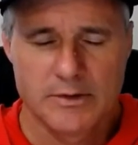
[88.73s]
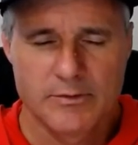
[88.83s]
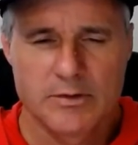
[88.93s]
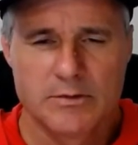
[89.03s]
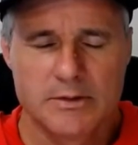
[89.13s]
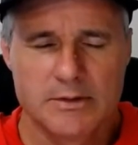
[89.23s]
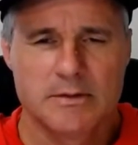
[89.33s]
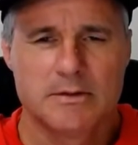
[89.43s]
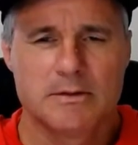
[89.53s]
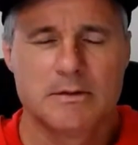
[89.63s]
difficult
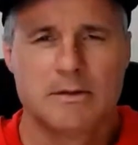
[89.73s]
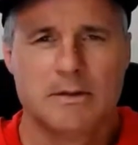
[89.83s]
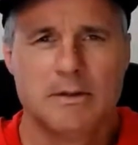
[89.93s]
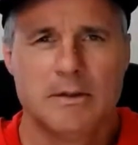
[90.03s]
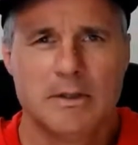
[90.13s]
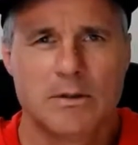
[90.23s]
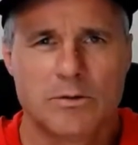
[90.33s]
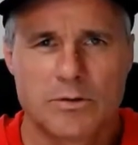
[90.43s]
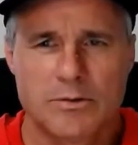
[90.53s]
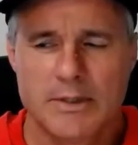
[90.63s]
distance in
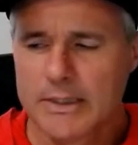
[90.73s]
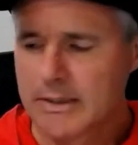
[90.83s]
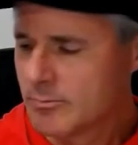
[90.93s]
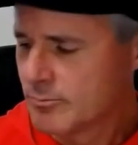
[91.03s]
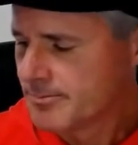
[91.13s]
ultra running.